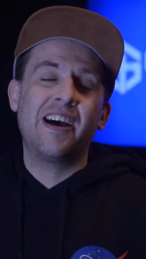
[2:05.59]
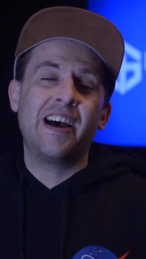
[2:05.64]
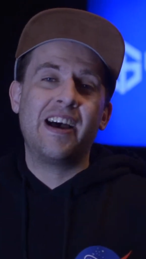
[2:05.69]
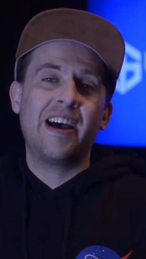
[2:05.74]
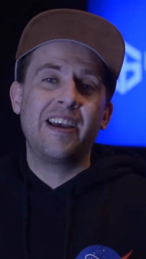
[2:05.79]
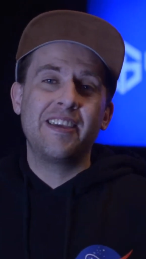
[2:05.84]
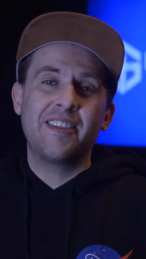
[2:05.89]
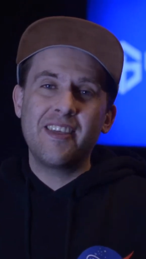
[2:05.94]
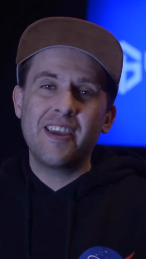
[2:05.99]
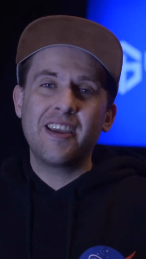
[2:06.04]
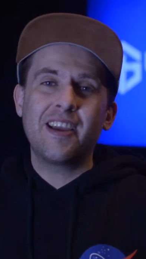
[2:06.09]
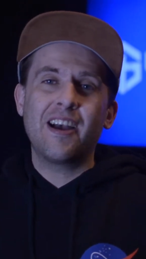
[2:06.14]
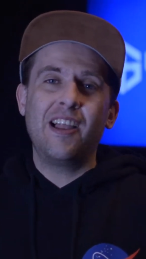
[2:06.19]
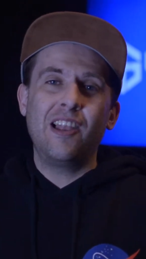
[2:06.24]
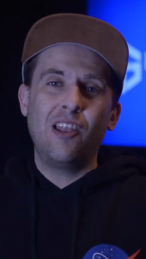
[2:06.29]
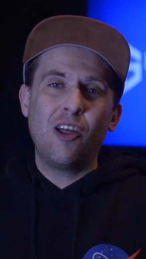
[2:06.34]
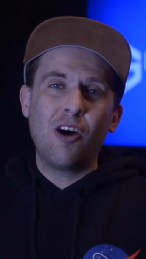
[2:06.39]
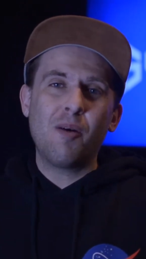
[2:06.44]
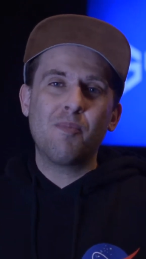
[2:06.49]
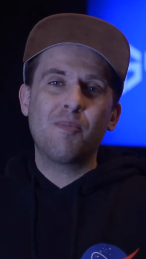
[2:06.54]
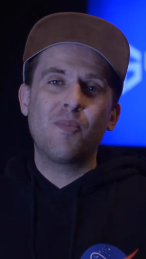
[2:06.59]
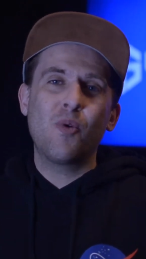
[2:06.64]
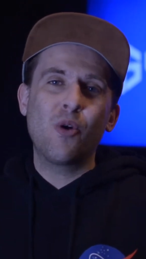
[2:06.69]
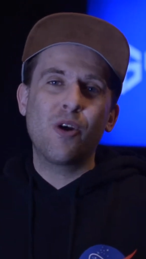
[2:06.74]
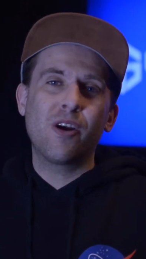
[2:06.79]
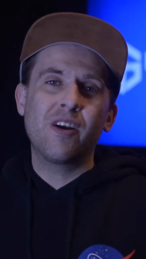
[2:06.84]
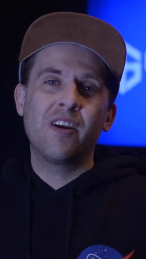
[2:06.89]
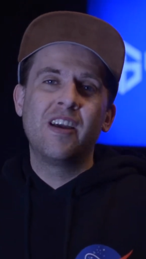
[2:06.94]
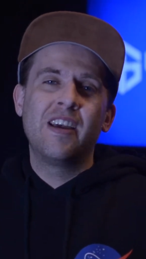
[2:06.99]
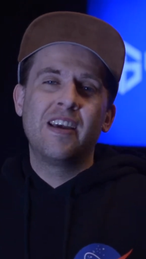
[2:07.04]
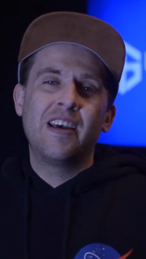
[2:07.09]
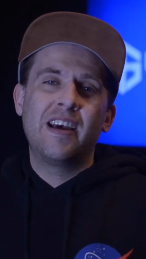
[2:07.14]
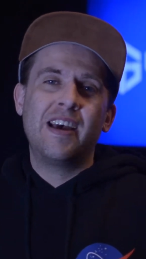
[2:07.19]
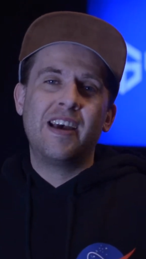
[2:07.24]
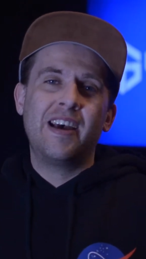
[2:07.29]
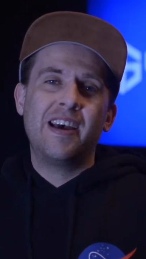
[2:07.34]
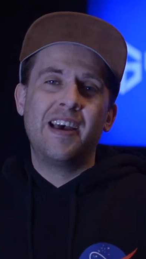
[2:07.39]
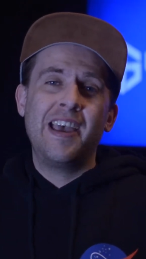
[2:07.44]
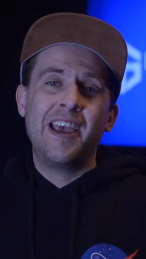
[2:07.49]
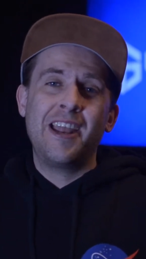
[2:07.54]
I think, a lot more
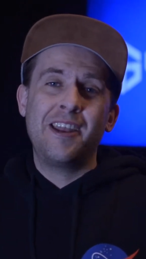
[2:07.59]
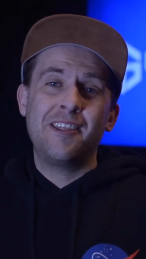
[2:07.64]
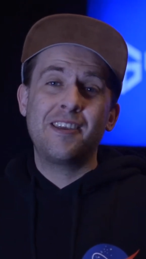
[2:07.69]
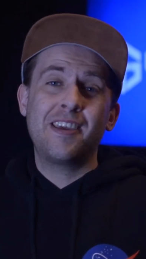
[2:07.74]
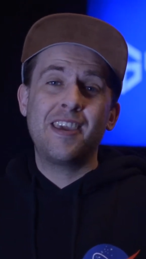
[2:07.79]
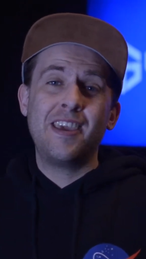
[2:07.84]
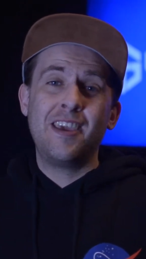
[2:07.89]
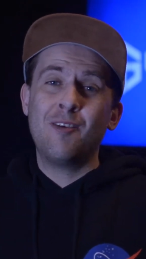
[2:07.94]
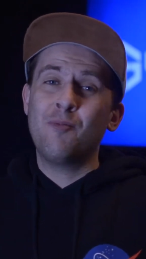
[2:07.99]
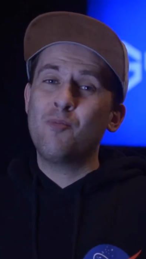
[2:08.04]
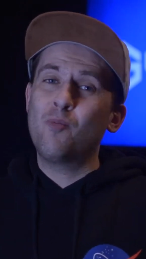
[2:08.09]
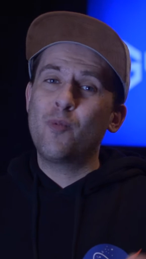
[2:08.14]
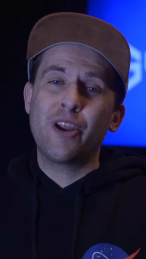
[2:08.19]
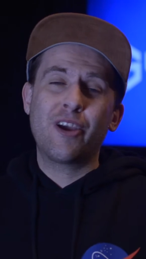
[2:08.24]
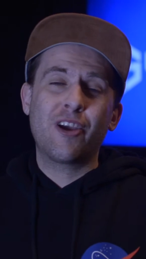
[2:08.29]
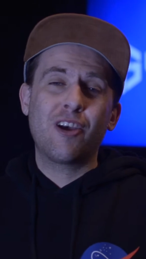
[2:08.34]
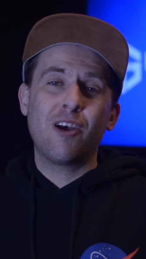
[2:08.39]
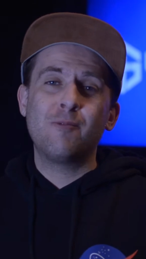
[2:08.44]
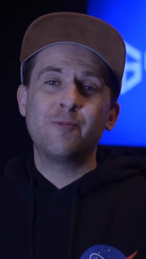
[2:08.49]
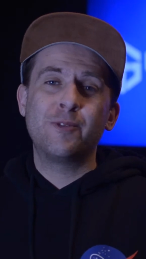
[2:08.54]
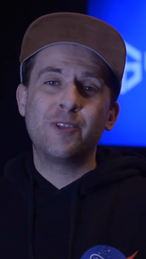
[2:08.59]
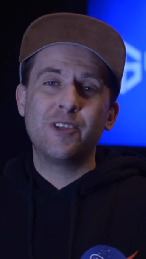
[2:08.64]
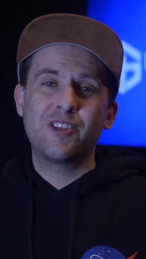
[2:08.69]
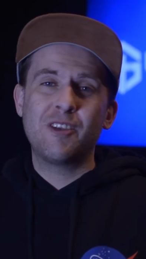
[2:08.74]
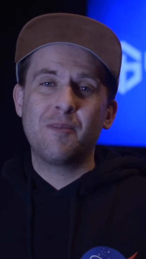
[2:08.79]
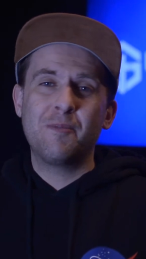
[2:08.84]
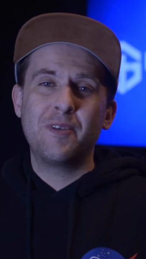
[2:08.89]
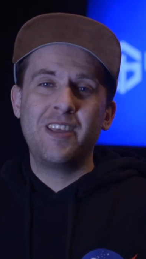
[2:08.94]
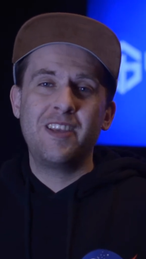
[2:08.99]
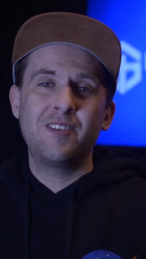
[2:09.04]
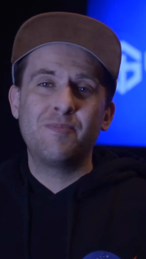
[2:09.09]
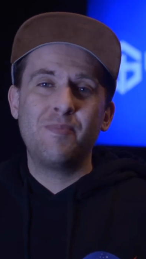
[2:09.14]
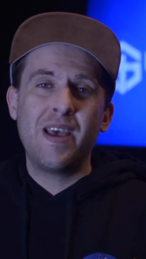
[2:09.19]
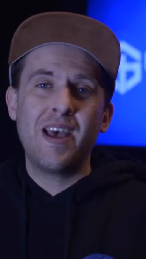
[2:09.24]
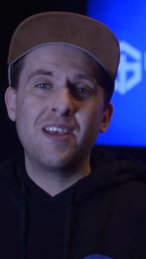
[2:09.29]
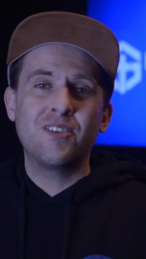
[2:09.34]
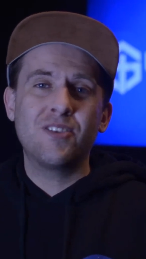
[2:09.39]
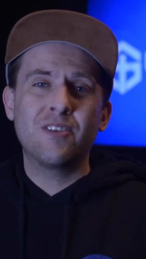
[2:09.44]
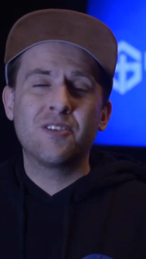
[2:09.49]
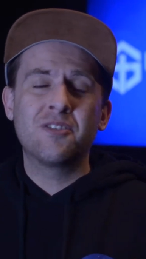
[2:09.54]
ahead of the game when it comes to some of these
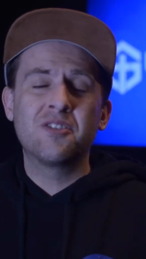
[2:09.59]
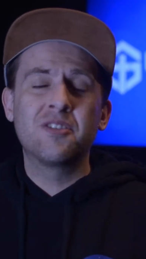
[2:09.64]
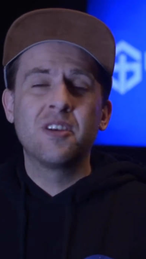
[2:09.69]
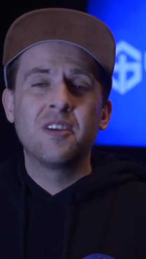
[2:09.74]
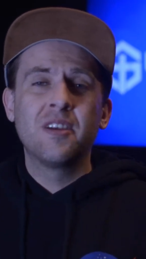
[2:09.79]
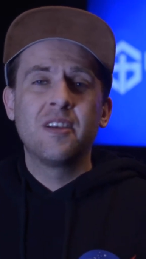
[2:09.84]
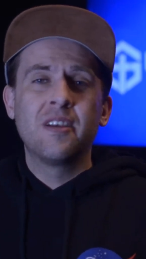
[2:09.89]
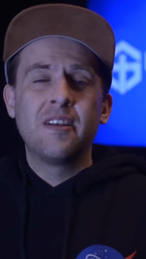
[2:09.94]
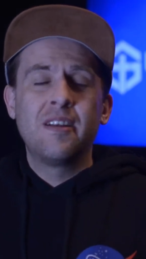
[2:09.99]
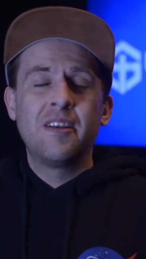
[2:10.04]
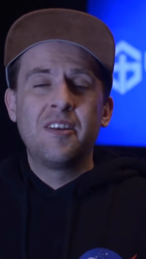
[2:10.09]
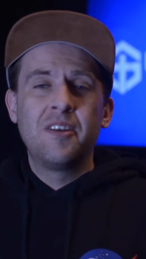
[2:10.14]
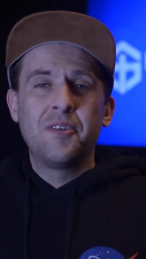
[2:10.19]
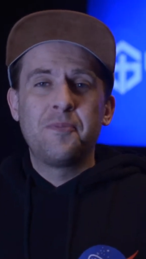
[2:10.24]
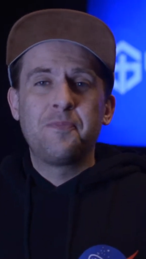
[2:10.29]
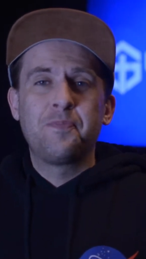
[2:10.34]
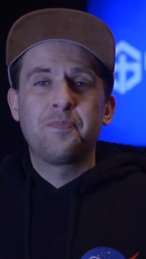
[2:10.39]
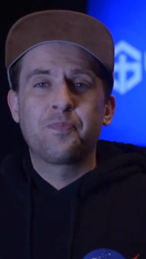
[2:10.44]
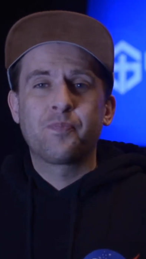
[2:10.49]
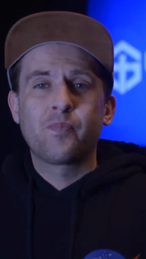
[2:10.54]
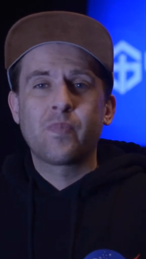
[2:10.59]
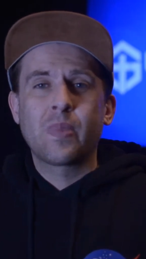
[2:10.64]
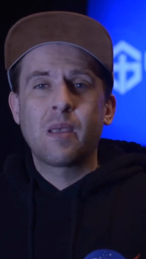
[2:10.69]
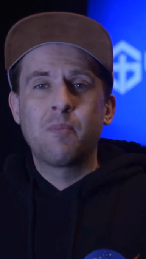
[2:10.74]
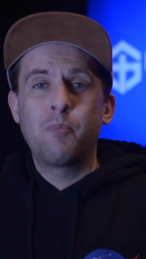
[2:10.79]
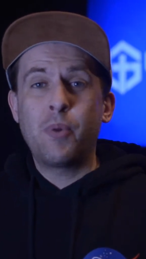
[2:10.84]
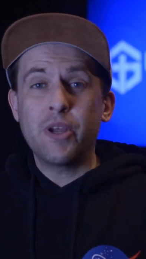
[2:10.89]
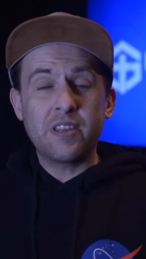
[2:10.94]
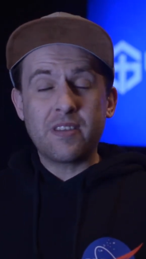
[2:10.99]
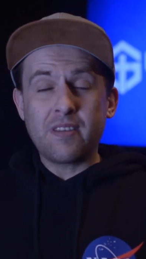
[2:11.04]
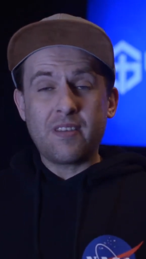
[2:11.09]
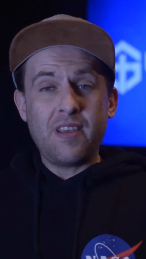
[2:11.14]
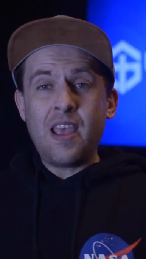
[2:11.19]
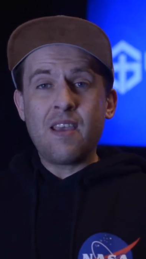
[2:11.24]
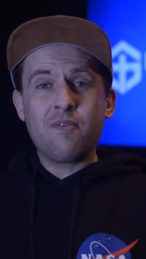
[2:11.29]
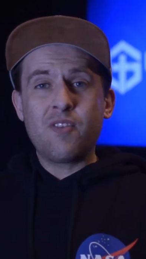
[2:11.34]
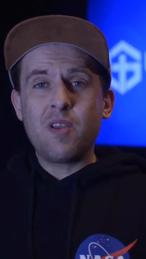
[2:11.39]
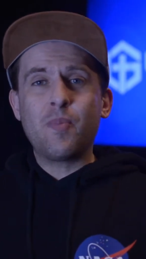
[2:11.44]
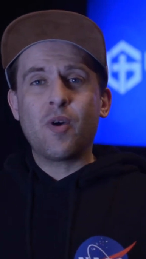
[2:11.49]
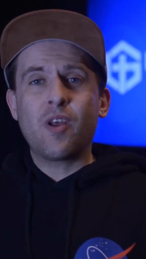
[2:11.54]
measures. But
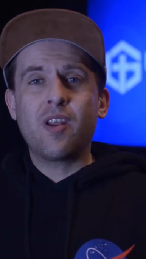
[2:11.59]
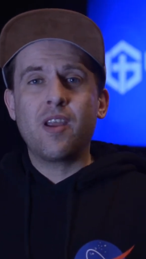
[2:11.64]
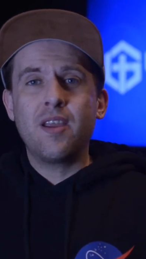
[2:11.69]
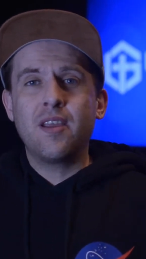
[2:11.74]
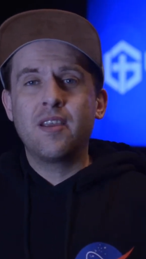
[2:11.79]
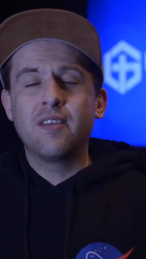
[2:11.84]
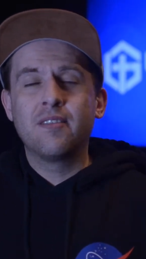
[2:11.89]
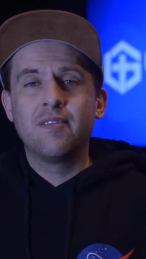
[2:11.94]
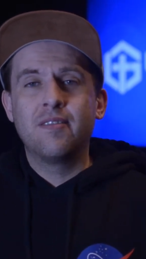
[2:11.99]
everybody,